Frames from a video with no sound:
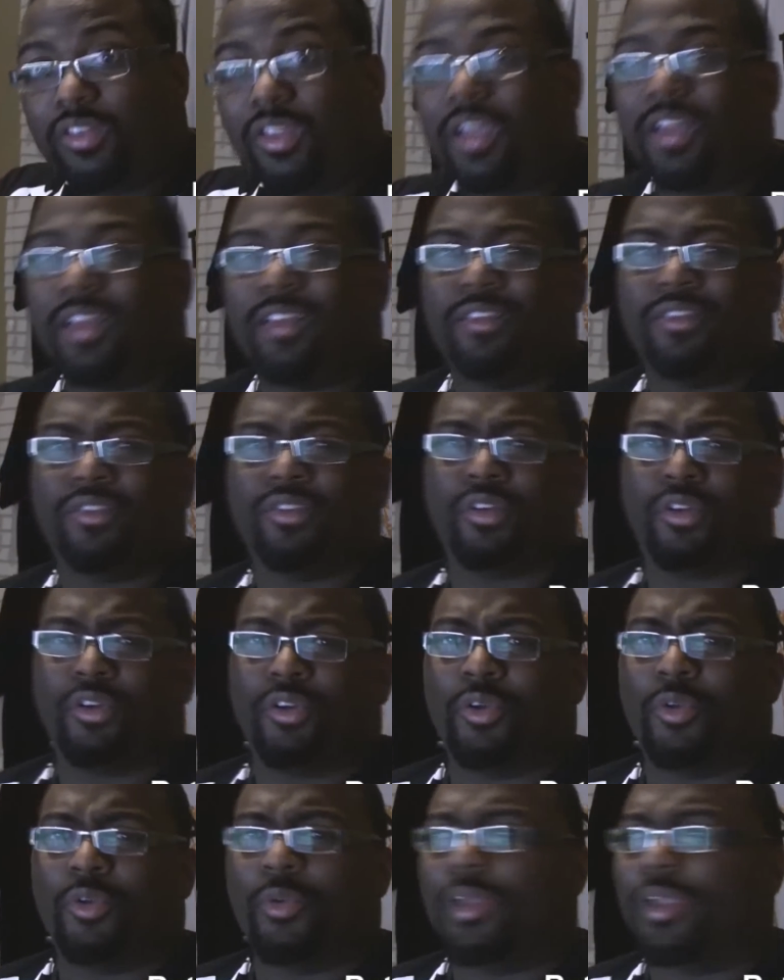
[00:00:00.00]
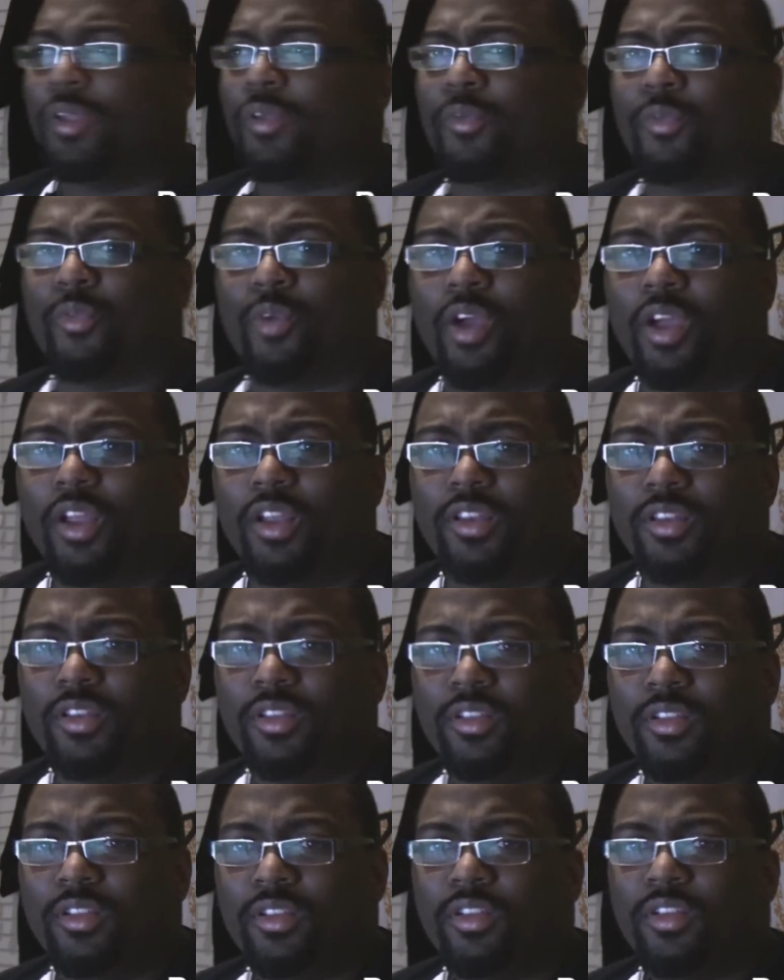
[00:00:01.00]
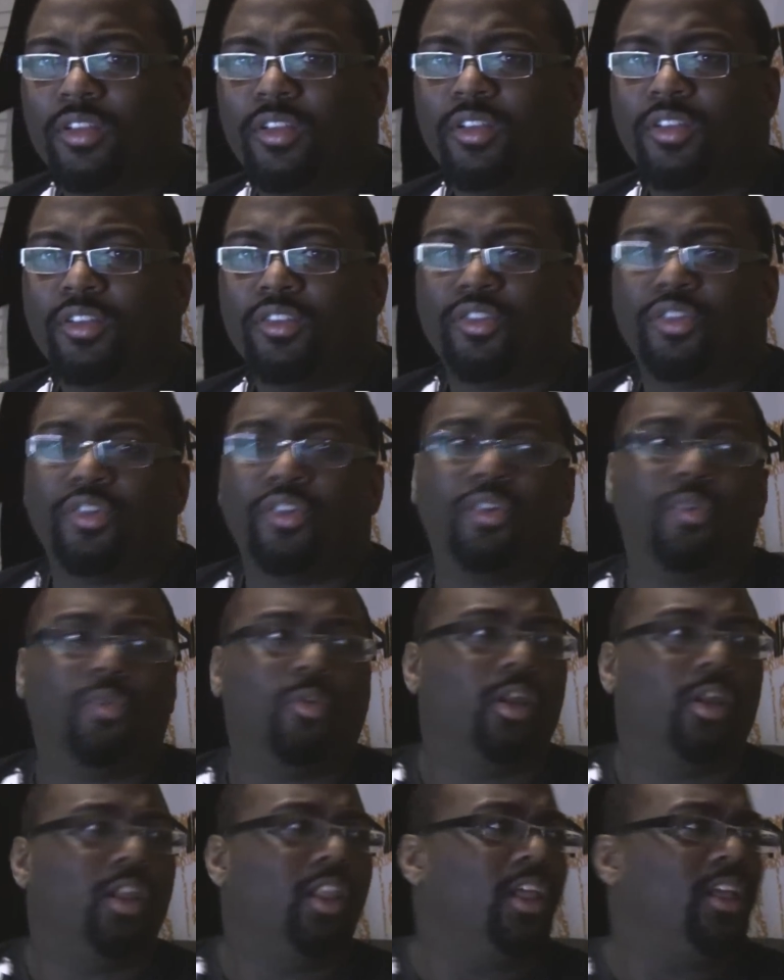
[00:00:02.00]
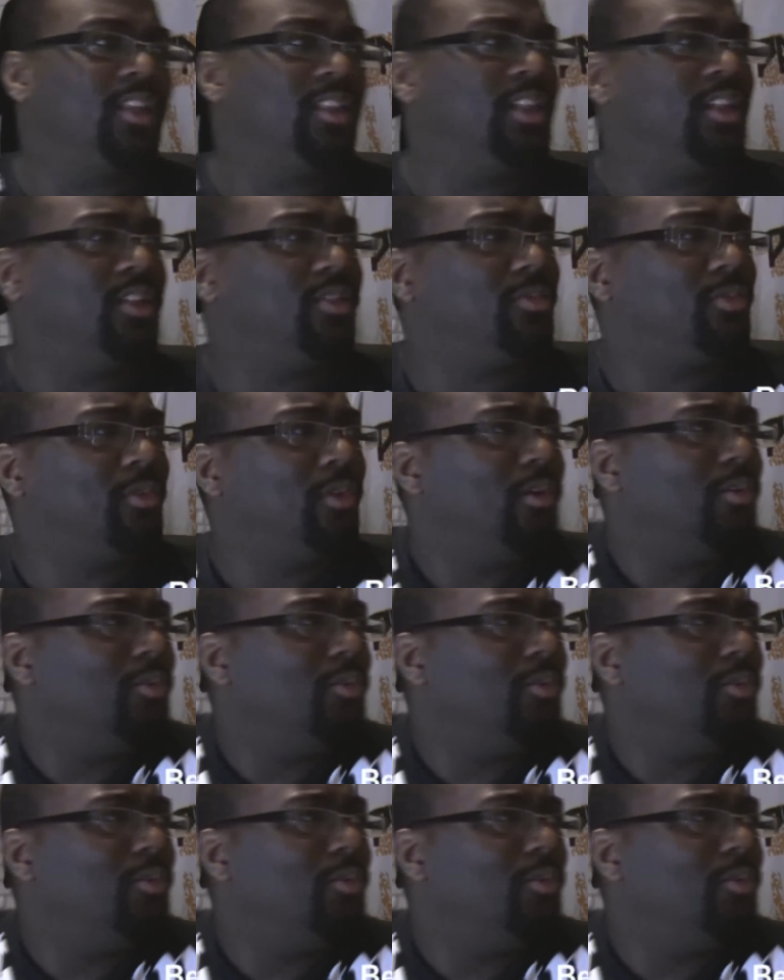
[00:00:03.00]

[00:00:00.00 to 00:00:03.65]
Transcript: He's not going to turn away and run. Turn away like this,